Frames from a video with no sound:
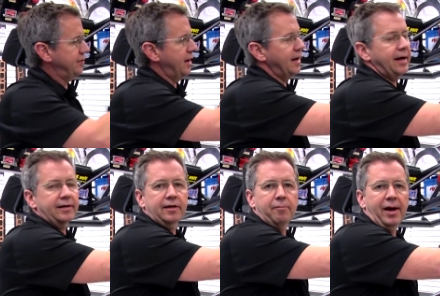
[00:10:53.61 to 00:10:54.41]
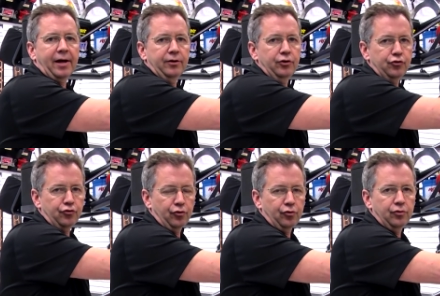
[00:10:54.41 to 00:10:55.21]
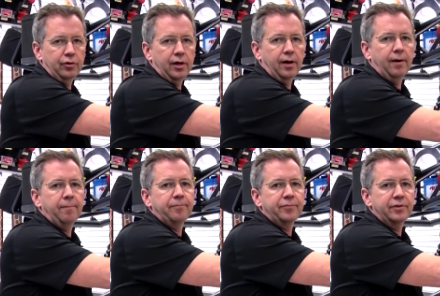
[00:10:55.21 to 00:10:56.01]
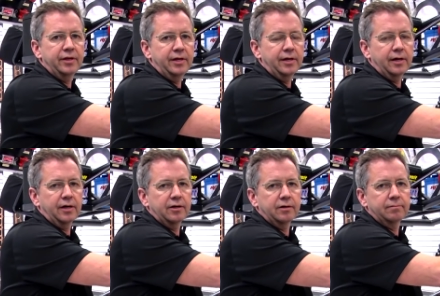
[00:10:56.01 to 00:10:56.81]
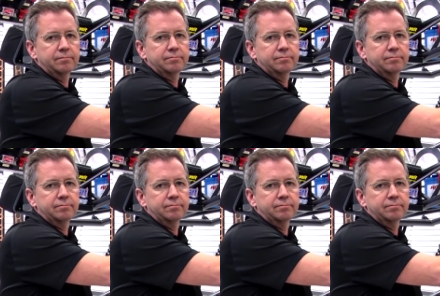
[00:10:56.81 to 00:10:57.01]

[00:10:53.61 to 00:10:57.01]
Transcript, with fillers: then I like to come back and neutral um, the uh,